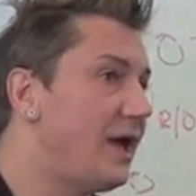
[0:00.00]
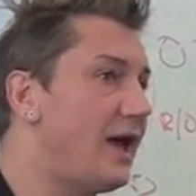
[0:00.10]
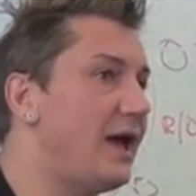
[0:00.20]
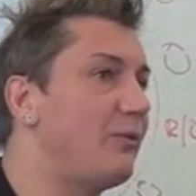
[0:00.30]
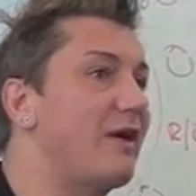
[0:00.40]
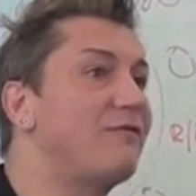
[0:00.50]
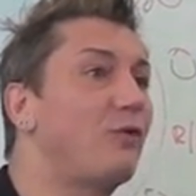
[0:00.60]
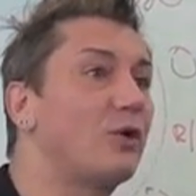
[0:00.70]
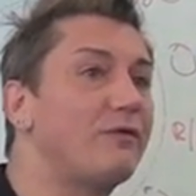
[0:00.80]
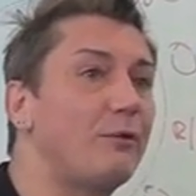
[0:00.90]
And we have
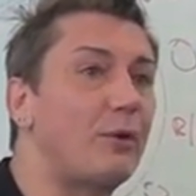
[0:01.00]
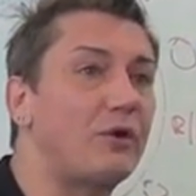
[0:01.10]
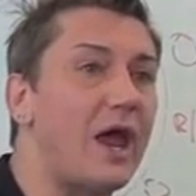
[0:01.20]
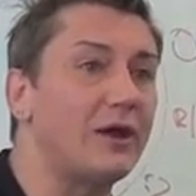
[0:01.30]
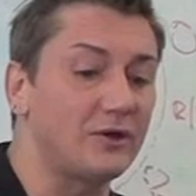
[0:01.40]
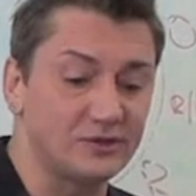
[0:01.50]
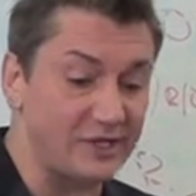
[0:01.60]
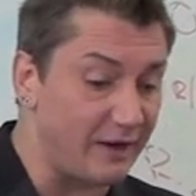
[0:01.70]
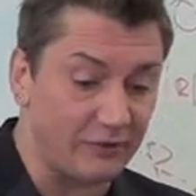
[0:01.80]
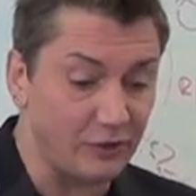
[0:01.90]
4 different botanicals.
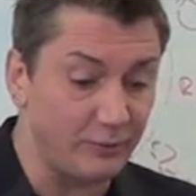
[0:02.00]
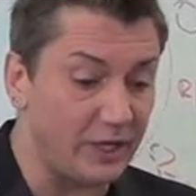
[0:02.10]
In every tube of